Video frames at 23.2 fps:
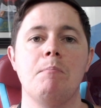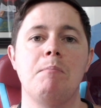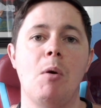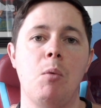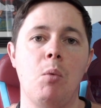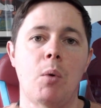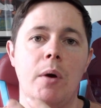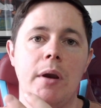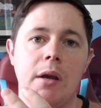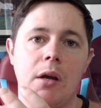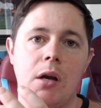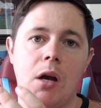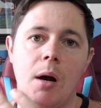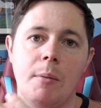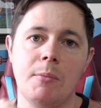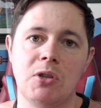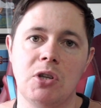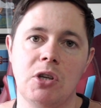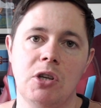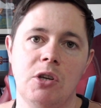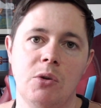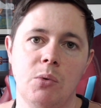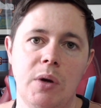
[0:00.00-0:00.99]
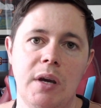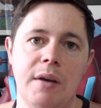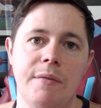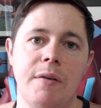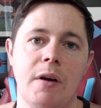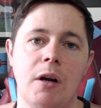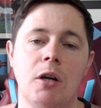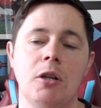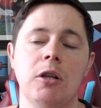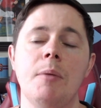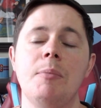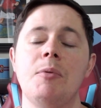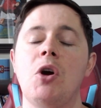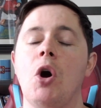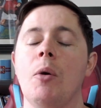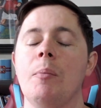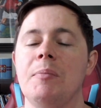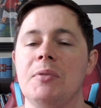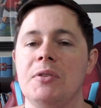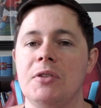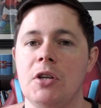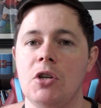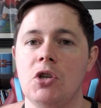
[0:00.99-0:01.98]
But when it comes to UEFA club
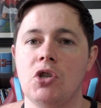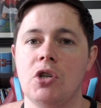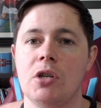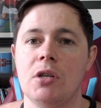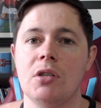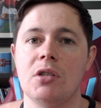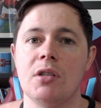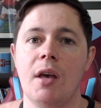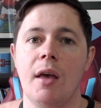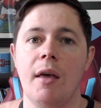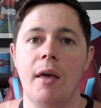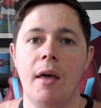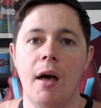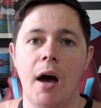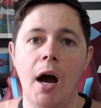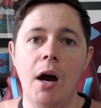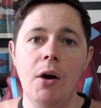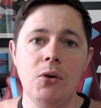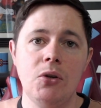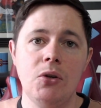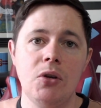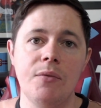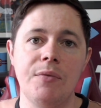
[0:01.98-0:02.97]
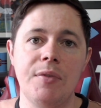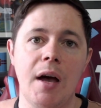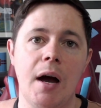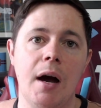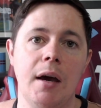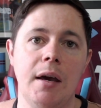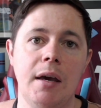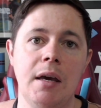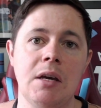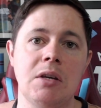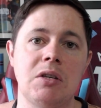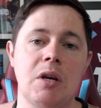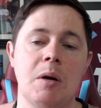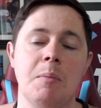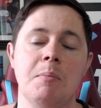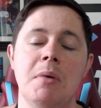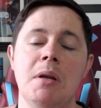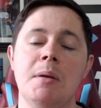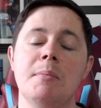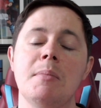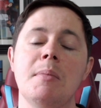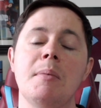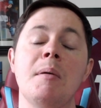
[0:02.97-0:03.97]
competitions, out of that eight, a
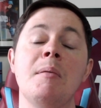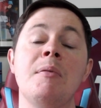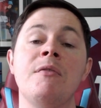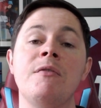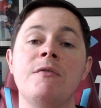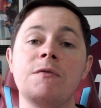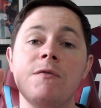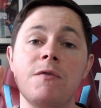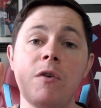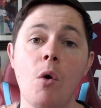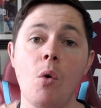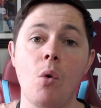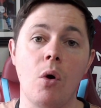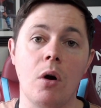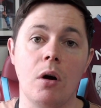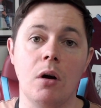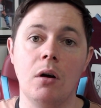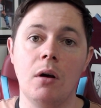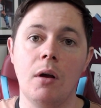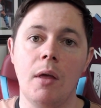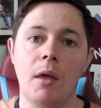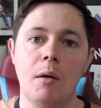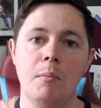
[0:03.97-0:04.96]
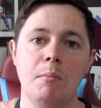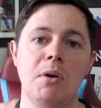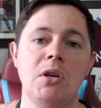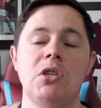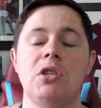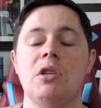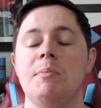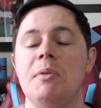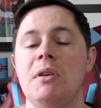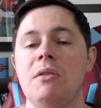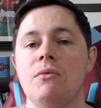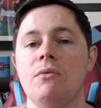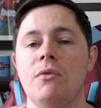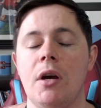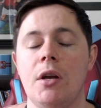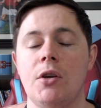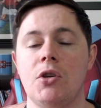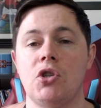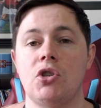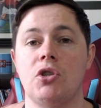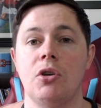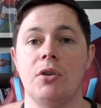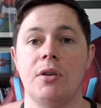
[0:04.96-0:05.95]
minimum of four must have been
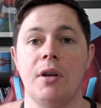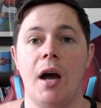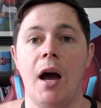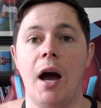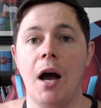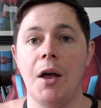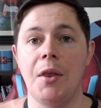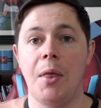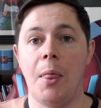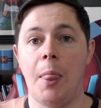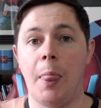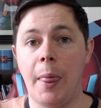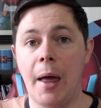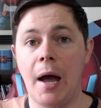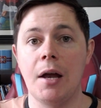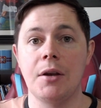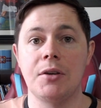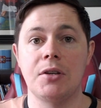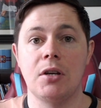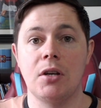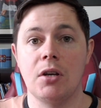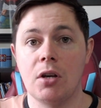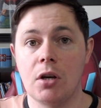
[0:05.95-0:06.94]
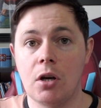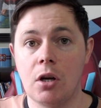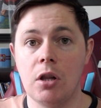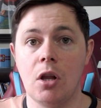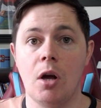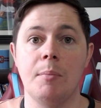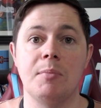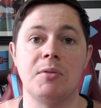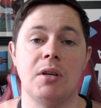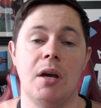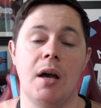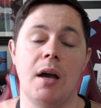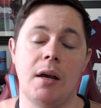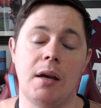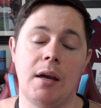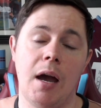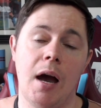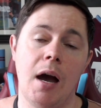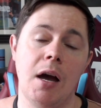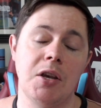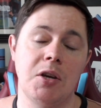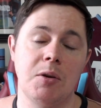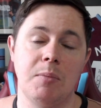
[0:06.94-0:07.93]
registered at that club's
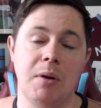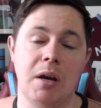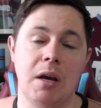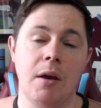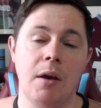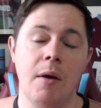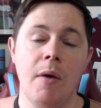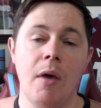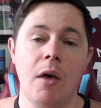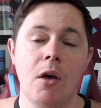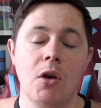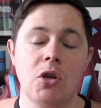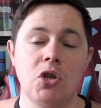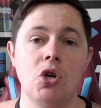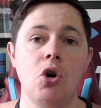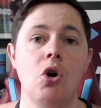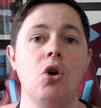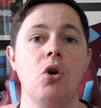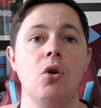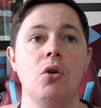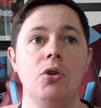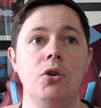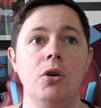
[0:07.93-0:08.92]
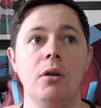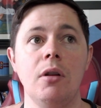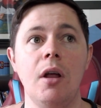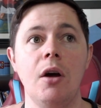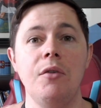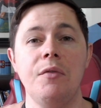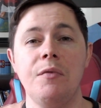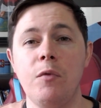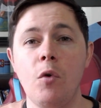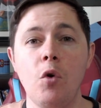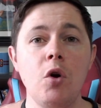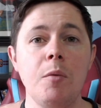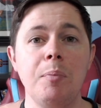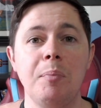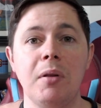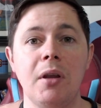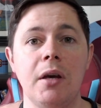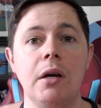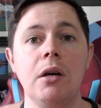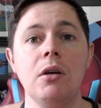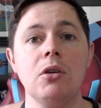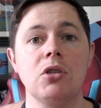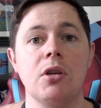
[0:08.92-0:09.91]
academy. So you allowed four
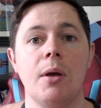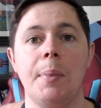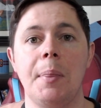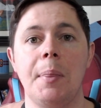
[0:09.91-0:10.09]
players